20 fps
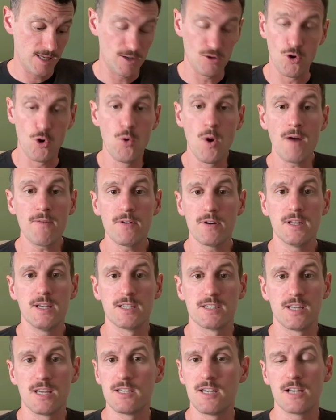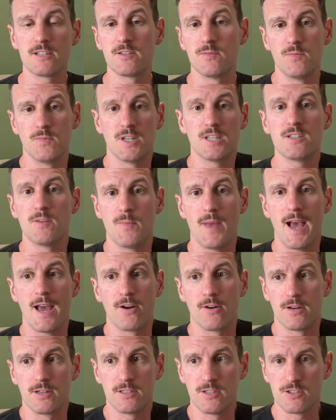whoever it is, it doesn't
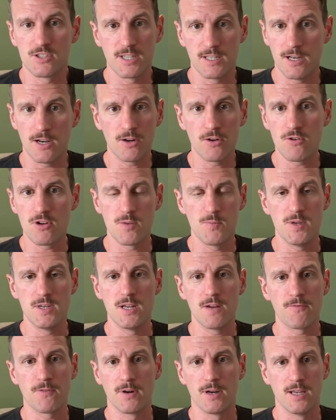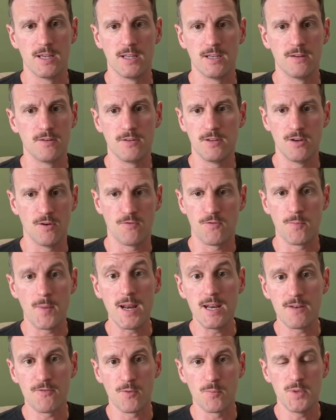matter. The scenario can be different, and for many
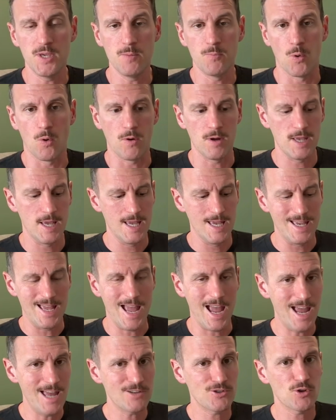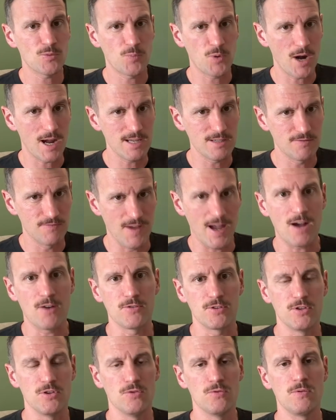different people. Enterprise
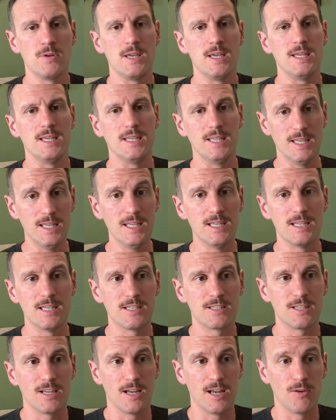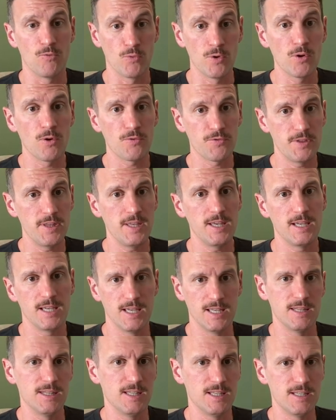value is a real thing
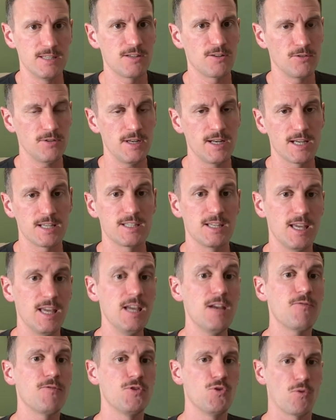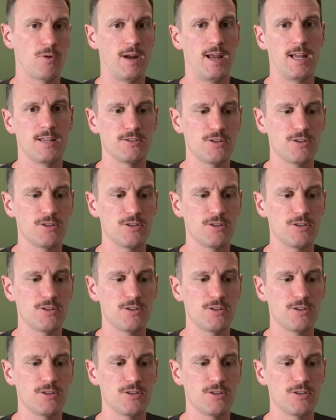in these clinics if you are hands